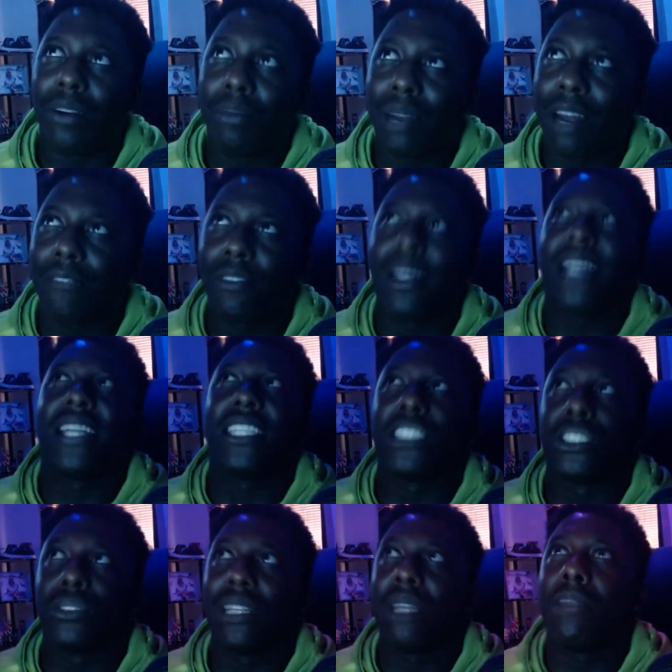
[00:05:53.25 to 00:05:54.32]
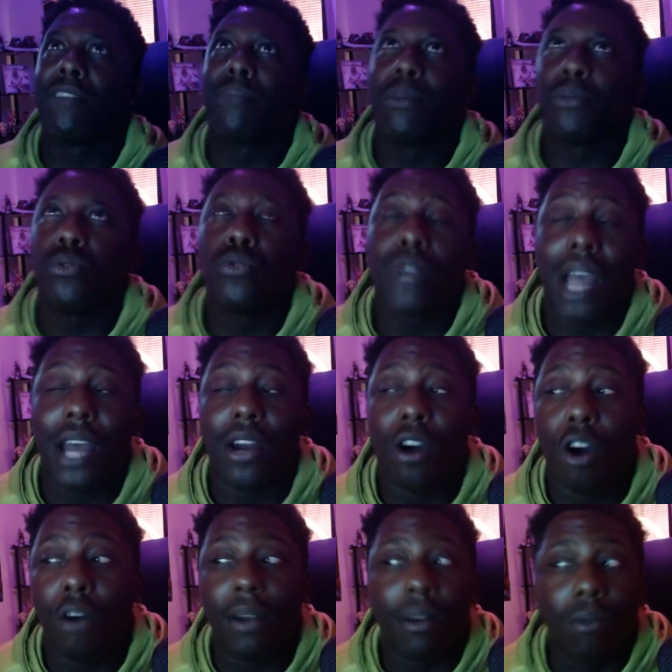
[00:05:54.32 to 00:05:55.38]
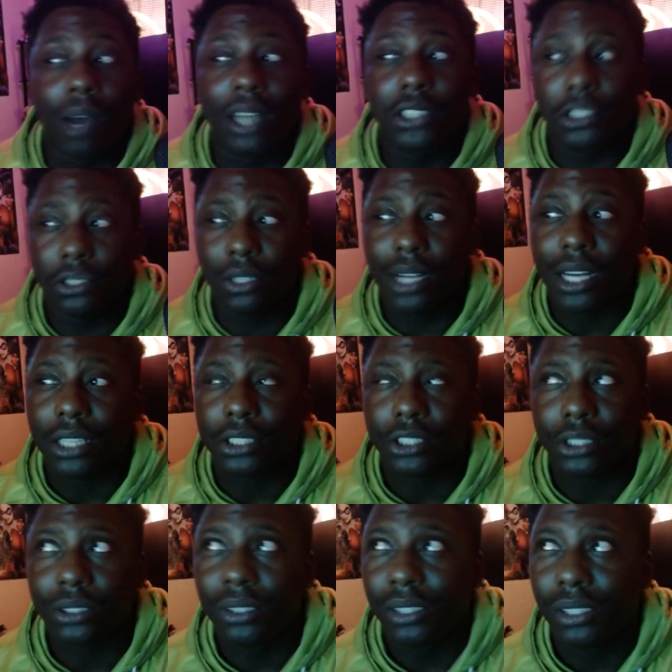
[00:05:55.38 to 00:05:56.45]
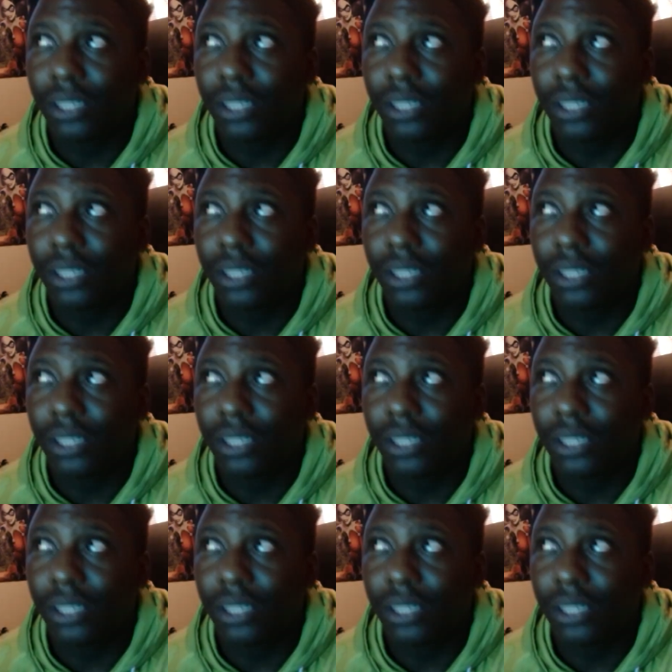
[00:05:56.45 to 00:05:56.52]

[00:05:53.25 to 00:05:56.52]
But I feel like this is really made people who kind of already watch Yu Yu Hakusho,